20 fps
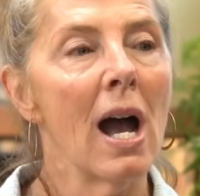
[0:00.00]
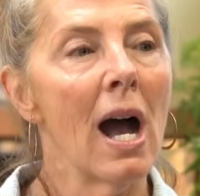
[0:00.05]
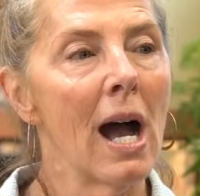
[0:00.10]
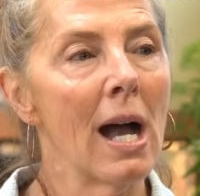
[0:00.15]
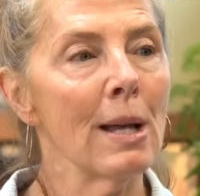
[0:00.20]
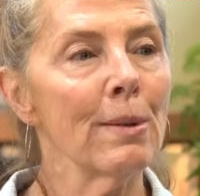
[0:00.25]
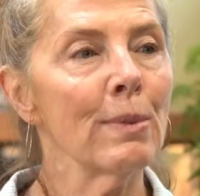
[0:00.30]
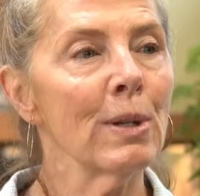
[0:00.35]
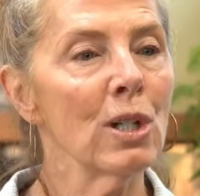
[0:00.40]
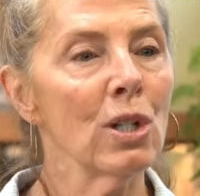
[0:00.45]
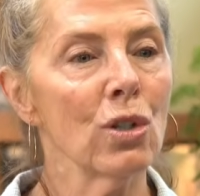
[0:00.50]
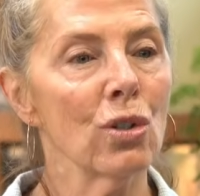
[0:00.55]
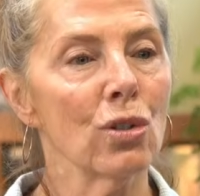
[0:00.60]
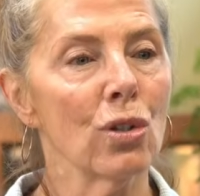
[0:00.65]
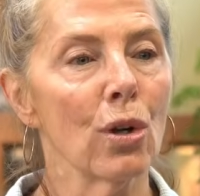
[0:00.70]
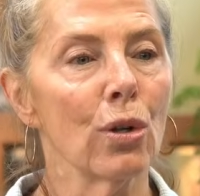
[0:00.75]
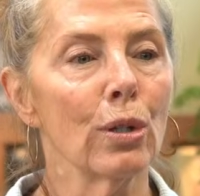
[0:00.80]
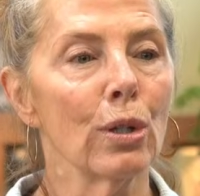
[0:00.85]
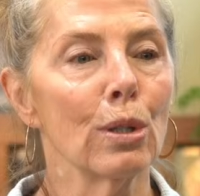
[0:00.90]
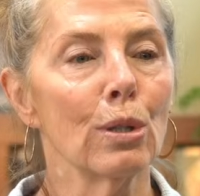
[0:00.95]
I'm going to
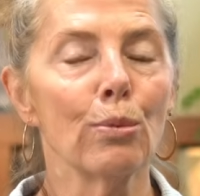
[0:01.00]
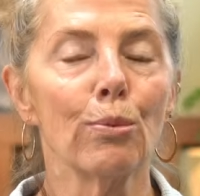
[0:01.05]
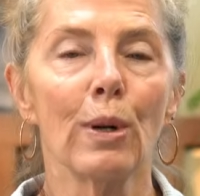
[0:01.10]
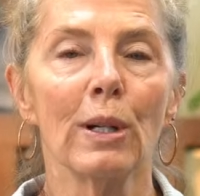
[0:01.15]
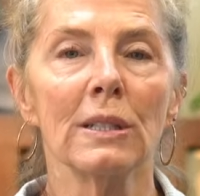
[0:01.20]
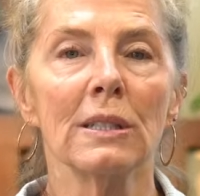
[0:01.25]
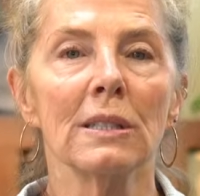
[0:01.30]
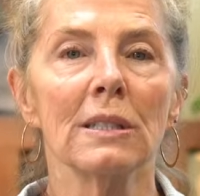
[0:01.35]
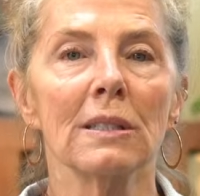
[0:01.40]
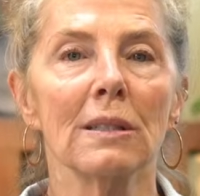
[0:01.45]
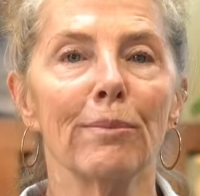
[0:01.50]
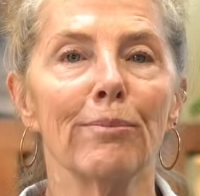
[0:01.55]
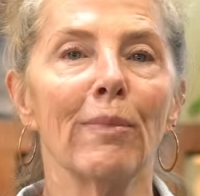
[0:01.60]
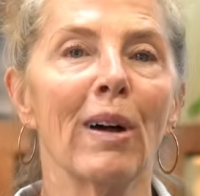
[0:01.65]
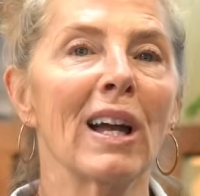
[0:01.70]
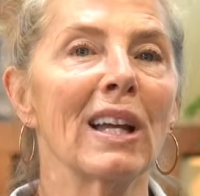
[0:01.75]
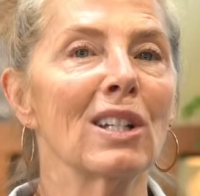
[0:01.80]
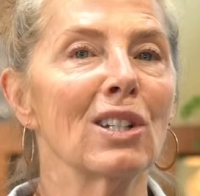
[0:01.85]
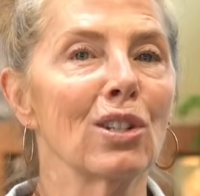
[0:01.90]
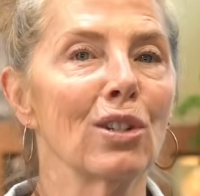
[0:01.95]
show you the ones,
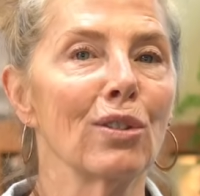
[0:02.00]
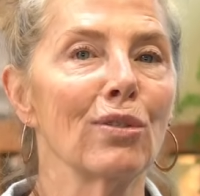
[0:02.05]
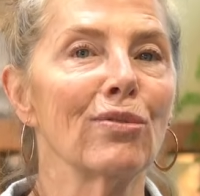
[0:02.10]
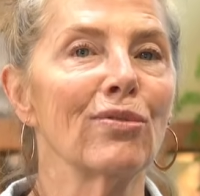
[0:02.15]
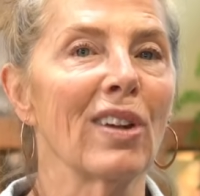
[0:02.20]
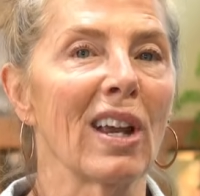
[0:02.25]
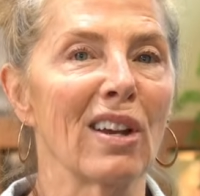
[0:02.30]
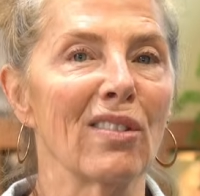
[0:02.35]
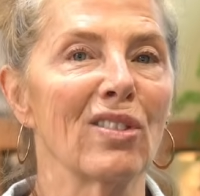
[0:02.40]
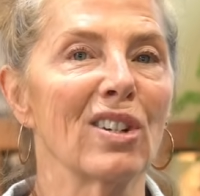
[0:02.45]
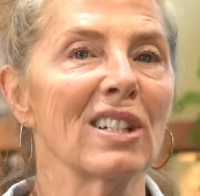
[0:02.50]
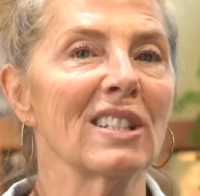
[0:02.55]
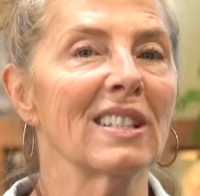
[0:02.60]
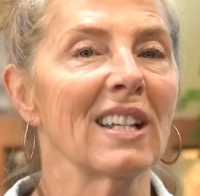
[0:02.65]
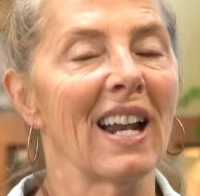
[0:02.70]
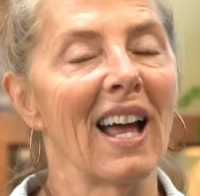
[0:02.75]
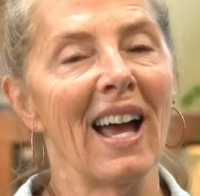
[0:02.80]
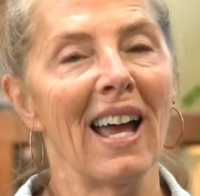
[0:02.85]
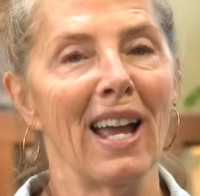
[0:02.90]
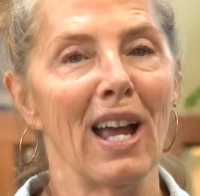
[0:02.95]
my 2 favorites
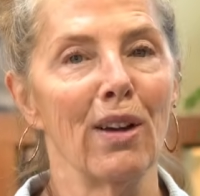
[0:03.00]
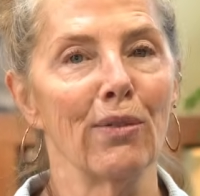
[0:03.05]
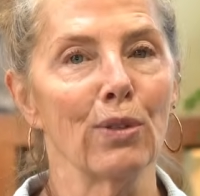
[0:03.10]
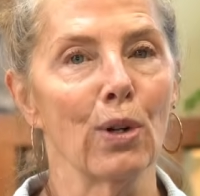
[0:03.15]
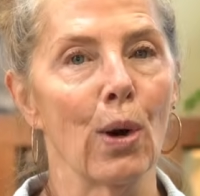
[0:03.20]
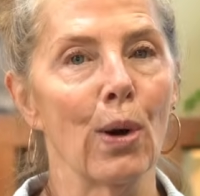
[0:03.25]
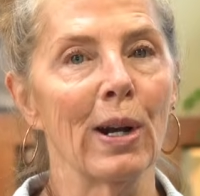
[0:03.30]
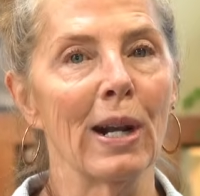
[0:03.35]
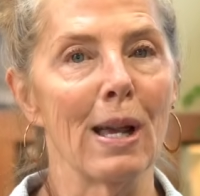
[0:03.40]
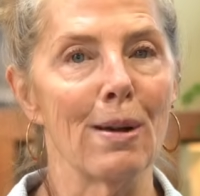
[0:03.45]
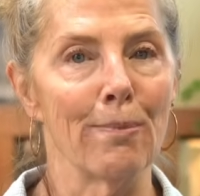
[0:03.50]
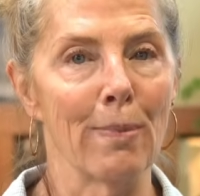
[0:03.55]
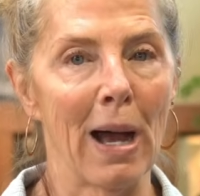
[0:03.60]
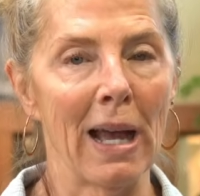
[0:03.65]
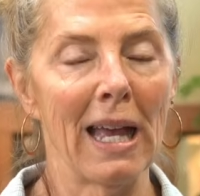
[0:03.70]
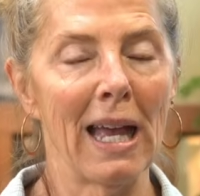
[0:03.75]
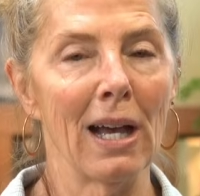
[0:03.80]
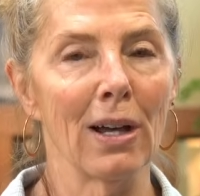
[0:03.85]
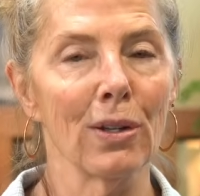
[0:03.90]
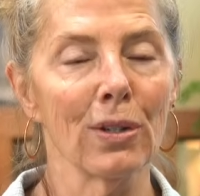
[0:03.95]
that I have growing at my
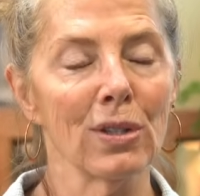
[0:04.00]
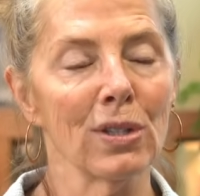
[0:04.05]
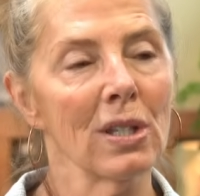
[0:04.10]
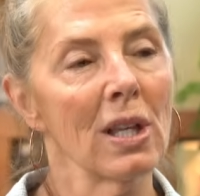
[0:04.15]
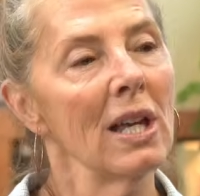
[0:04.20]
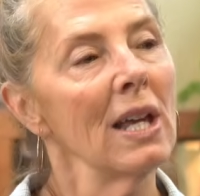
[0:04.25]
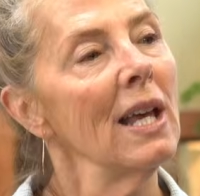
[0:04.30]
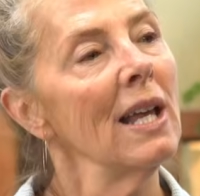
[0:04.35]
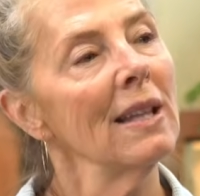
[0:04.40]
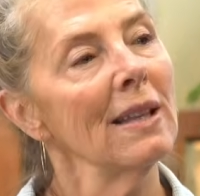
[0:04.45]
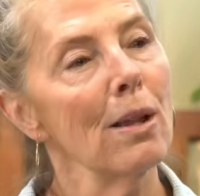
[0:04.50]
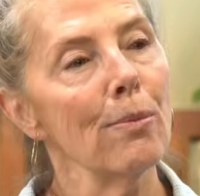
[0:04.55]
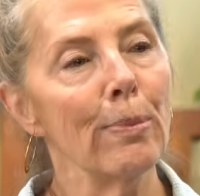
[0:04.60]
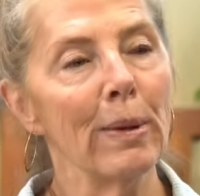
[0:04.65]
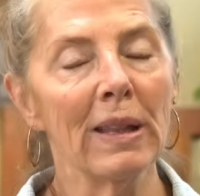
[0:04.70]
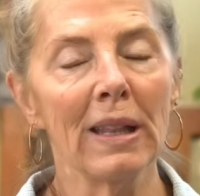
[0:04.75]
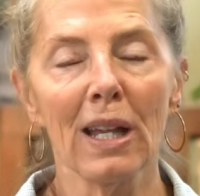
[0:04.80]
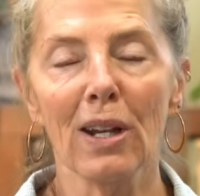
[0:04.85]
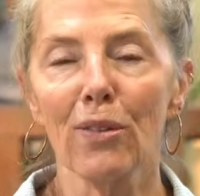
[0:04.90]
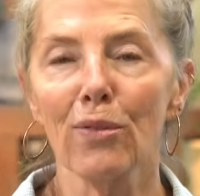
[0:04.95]
house. They've
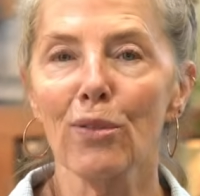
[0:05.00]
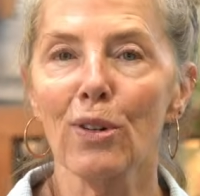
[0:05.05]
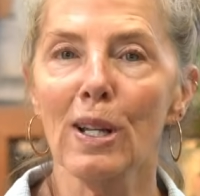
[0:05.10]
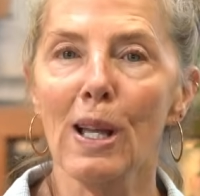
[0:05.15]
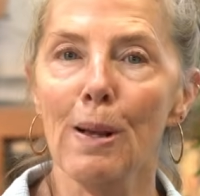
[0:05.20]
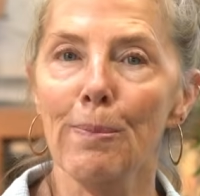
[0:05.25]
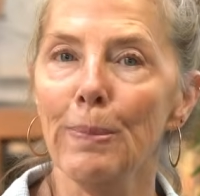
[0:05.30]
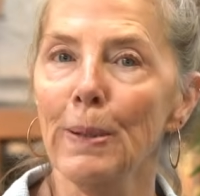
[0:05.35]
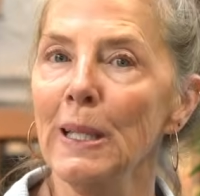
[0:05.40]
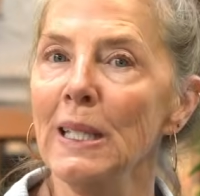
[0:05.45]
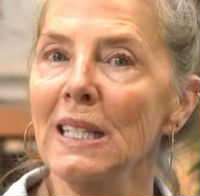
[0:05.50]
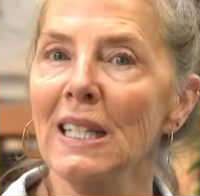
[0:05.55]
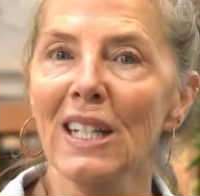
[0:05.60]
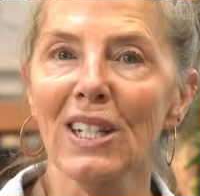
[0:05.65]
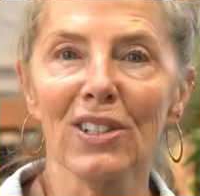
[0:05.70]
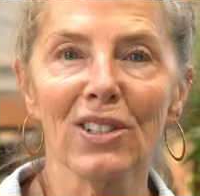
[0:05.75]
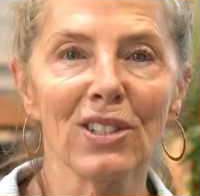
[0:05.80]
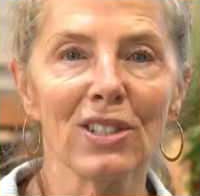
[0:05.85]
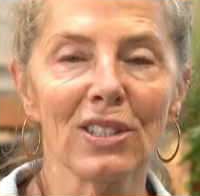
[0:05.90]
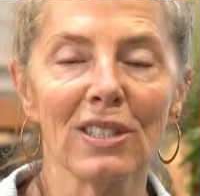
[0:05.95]
been there for a couple of
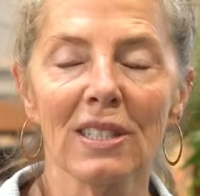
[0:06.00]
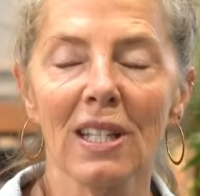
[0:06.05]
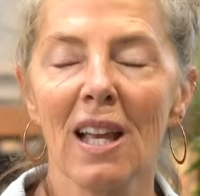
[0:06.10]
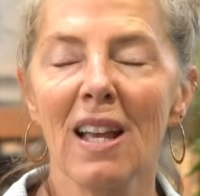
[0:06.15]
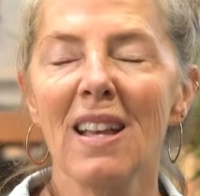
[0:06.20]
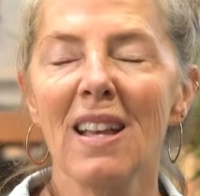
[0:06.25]
years,